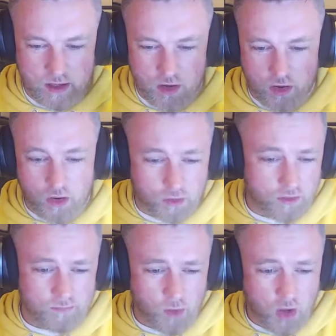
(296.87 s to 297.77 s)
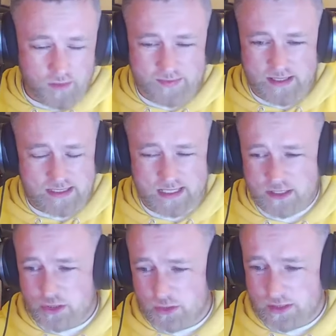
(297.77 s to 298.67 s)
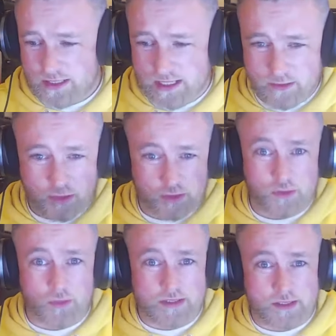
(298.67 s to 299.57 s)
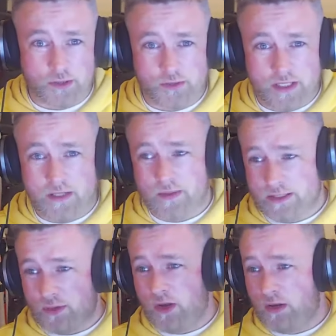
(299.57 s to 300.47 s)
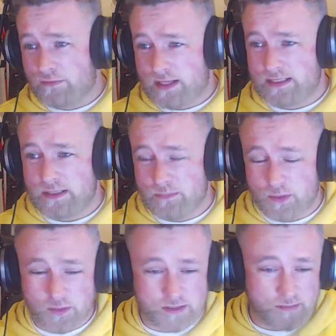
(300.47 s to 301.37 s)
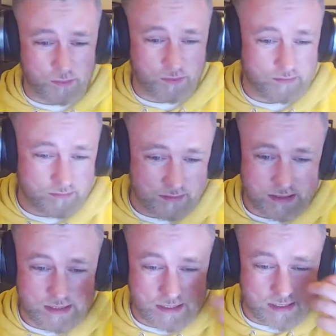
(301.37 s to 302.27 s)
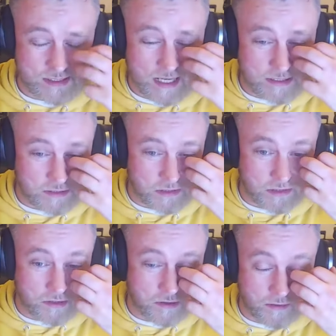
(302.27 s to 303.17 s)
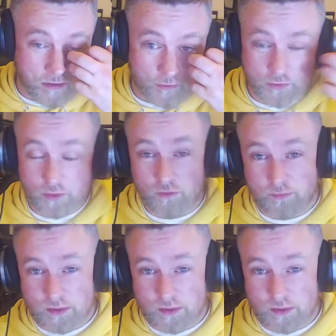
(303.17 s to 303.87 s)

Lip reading: all things like sugarcane doesn't grow in this country anyway, so all of that's imported, but these are the stats that are on government